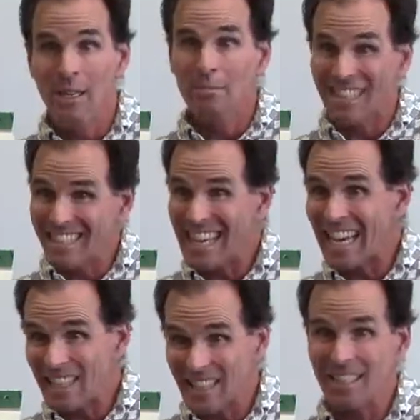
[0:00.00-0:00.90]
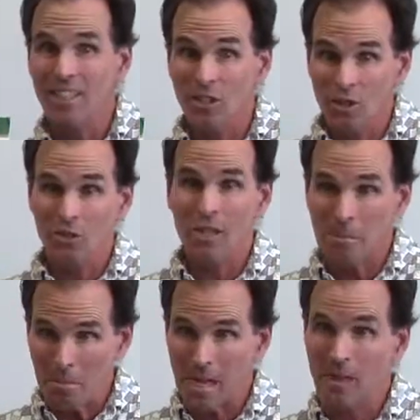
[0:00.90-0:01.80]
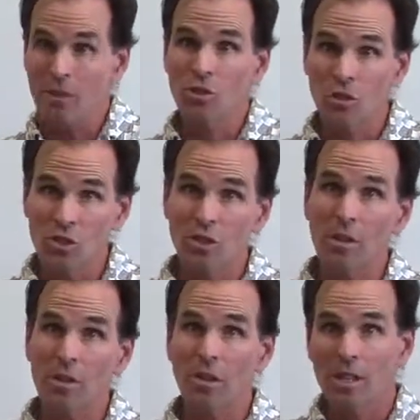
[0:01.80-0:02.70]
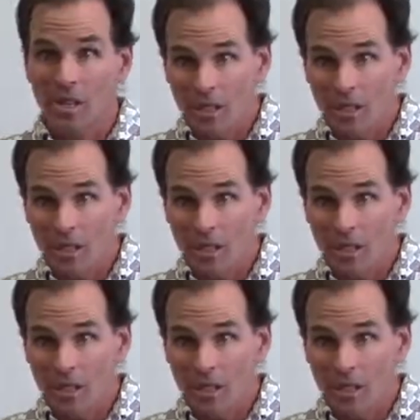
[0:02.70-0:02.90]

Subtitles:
Because that certainly appears in some of the